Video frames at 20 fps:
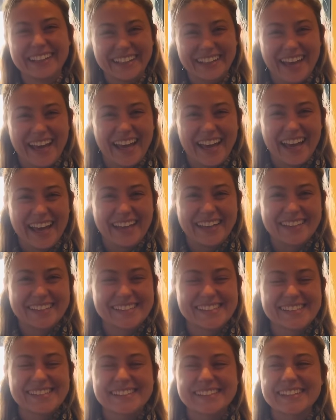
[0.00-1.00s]

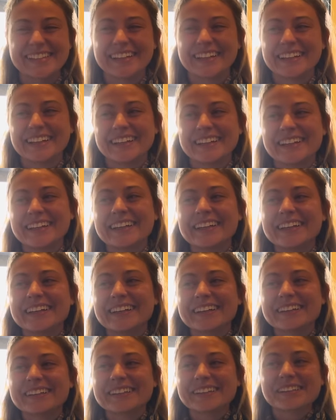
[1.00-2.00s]
Yes. Uh-huh.
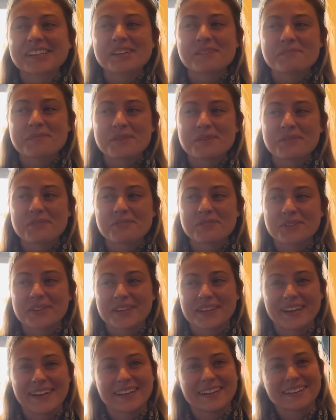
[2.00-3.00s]
A beautiful
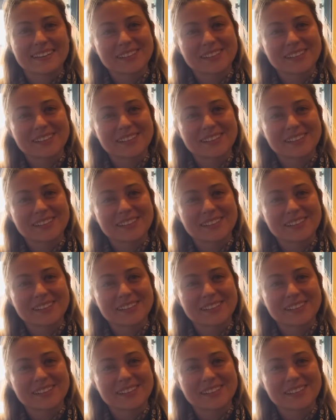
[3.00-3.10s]
thing.